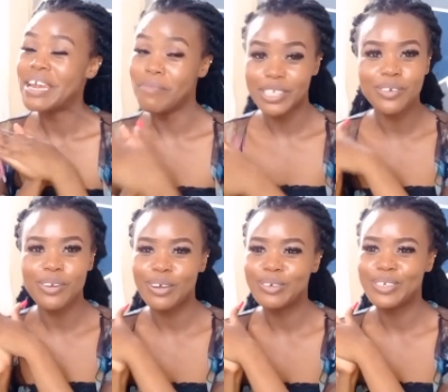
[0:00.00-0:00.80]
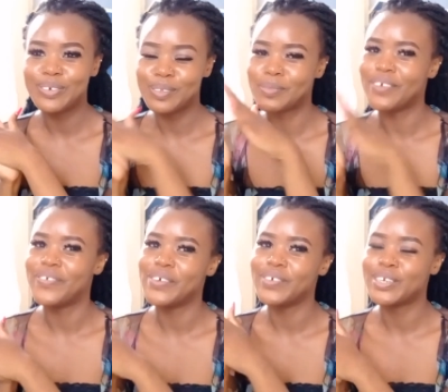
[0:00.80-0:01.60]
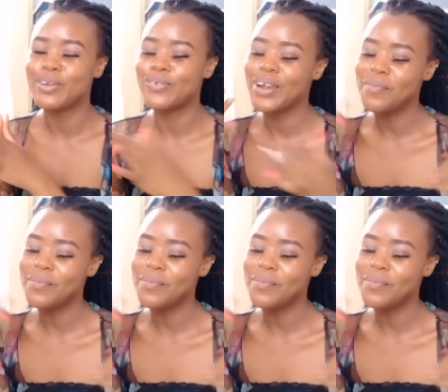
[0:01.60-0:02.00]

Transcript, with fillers: nimeshindwa choose my favorite look.